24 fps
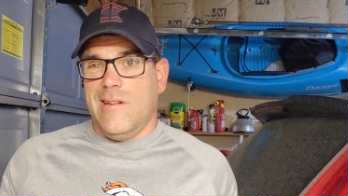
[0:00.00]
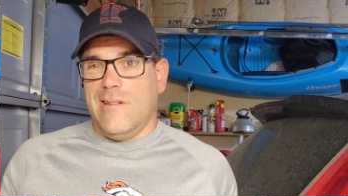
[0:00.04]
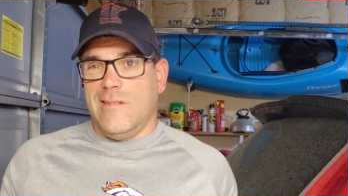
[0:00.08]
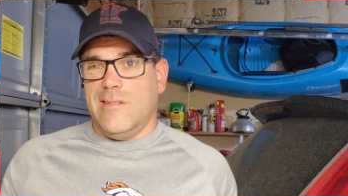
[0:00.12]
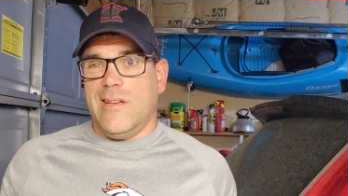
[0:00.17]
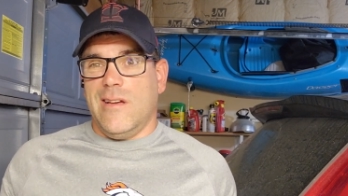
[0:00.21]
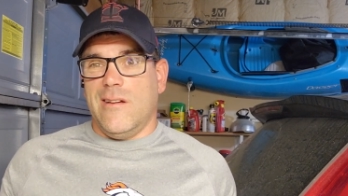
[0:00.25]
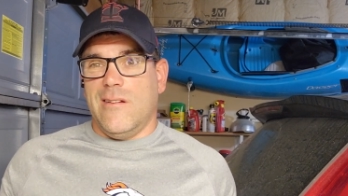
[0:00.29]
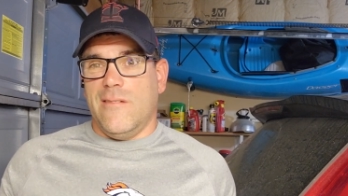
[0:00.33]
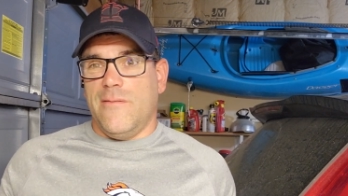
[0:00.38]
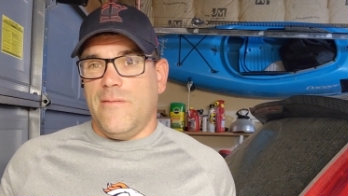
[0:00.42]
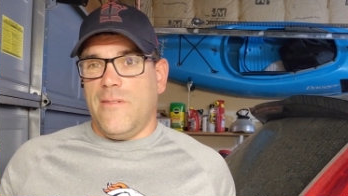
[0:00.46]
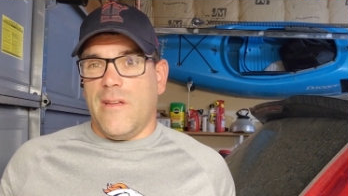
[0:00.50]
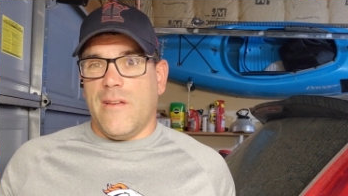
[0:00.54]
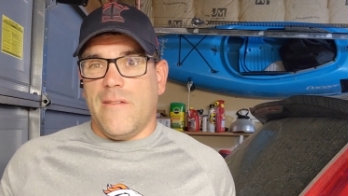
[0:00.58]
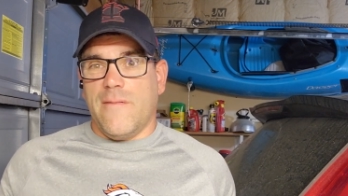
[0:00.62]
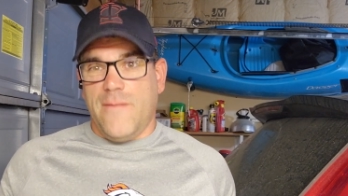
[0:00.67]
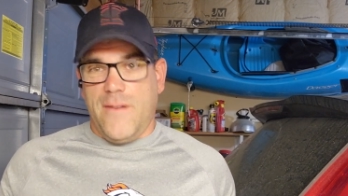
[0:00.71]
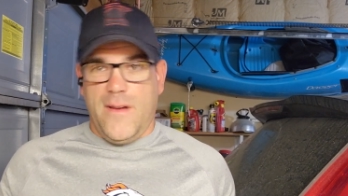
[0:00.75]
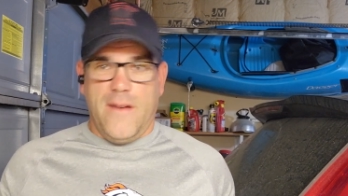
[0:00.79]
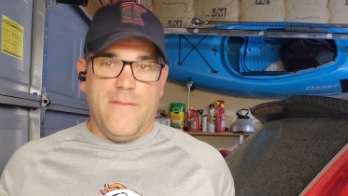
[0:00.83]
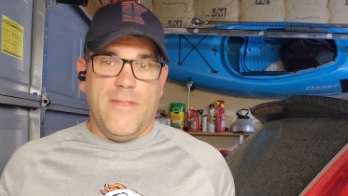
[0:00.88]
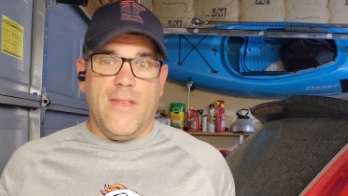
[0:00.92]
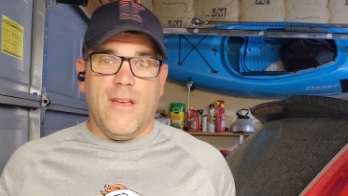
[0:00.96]
Town of like
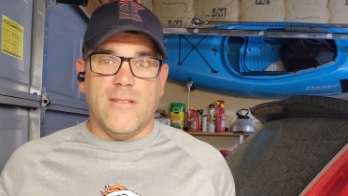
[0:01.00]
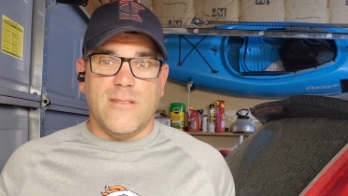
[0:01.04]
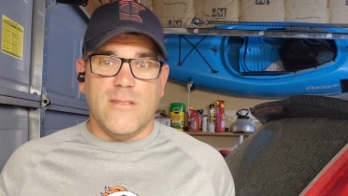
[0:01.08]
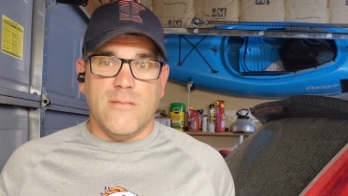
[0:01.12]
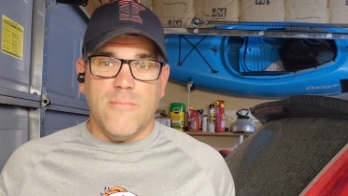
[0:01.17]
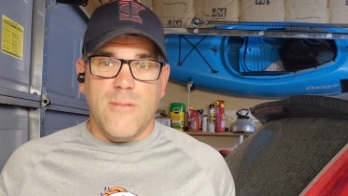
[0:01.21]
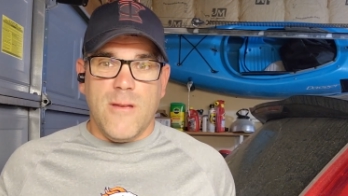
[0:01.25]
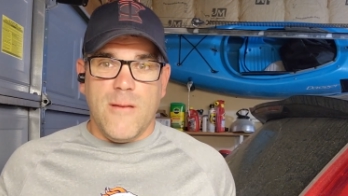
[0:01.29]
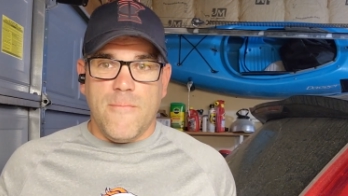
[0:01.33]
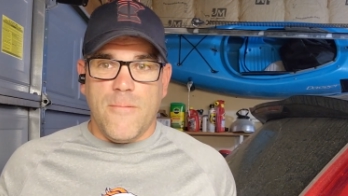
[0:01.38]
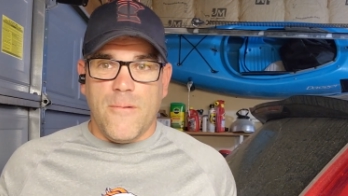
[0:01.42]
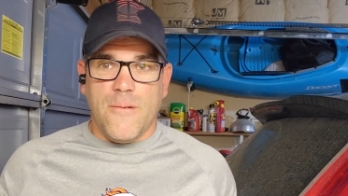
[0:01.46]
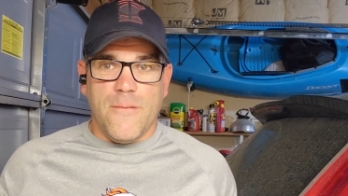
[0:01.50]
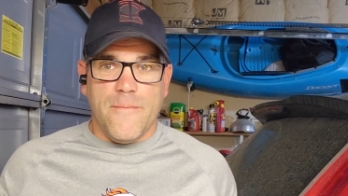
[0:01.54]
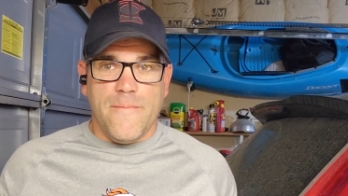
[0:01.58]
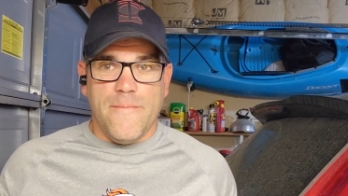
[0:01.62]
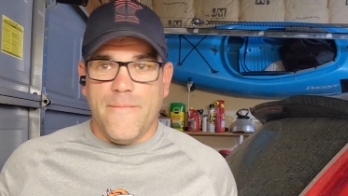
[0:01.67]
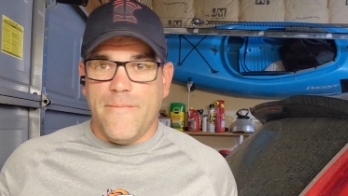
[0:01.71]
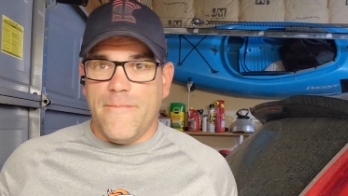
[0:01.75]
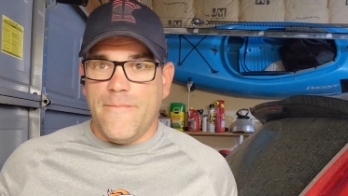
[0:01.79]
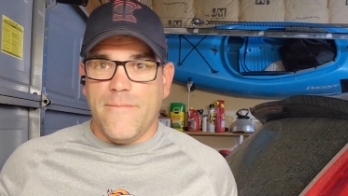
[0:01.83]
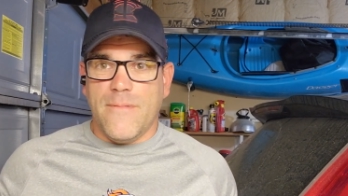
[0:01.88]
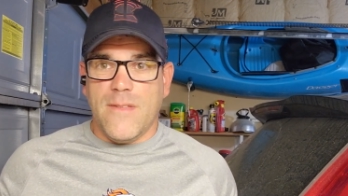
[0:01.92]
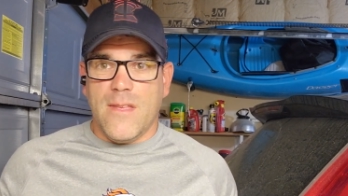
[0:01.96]
5,000 people,
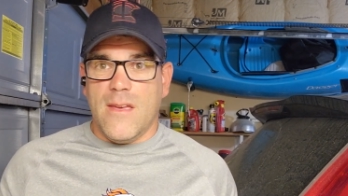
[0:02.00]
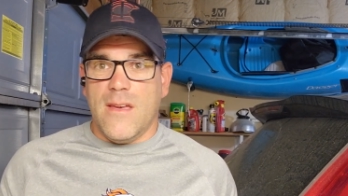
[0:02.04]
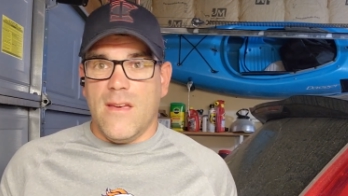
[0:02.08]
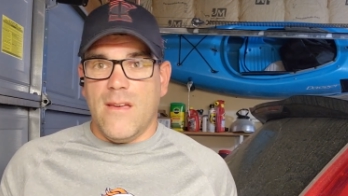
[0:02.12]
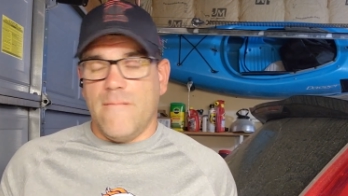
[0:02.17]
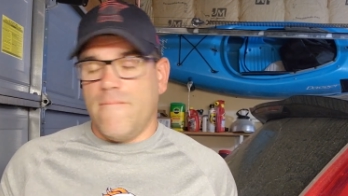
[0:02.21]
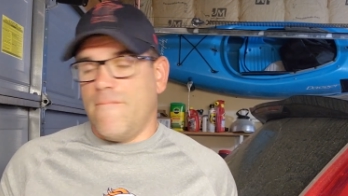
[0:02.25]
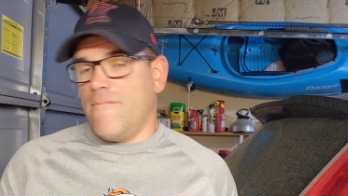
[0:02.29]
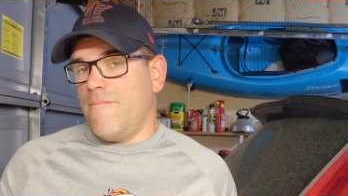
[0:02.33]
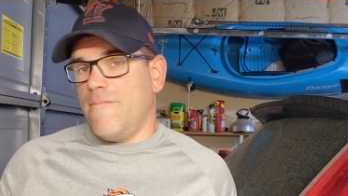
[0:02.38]
you